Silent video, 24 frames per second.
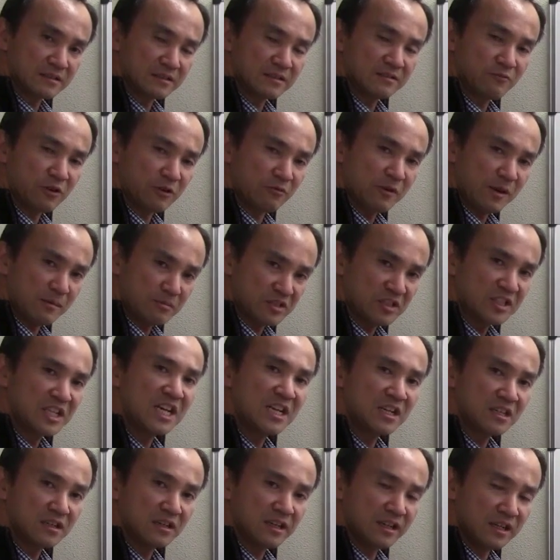what we have
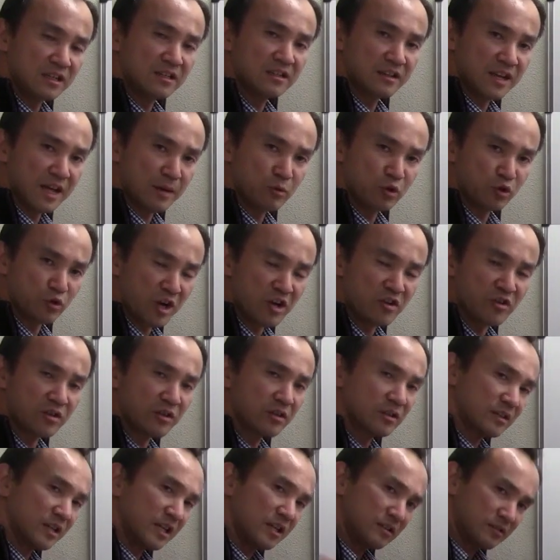seen in the demonstration
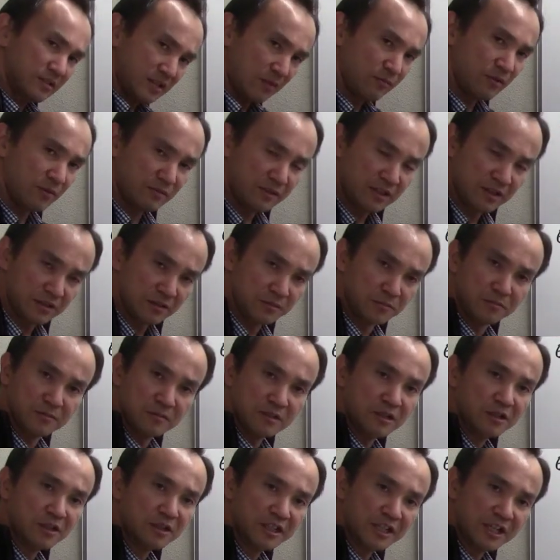in some of the
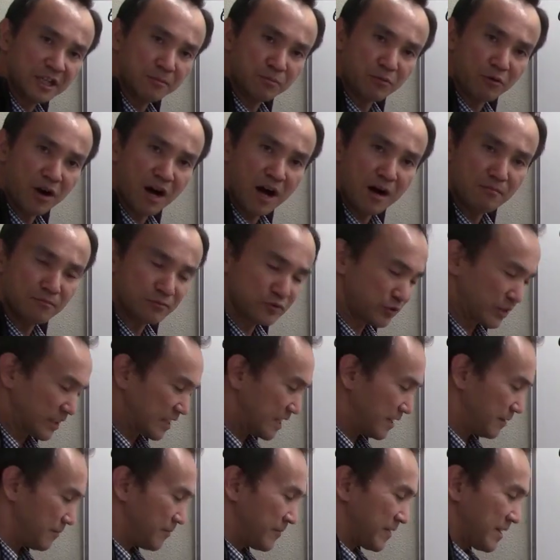earlier problems right
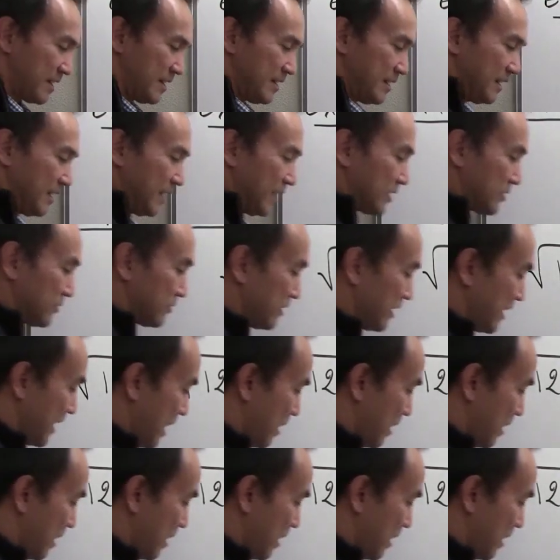there. And so now the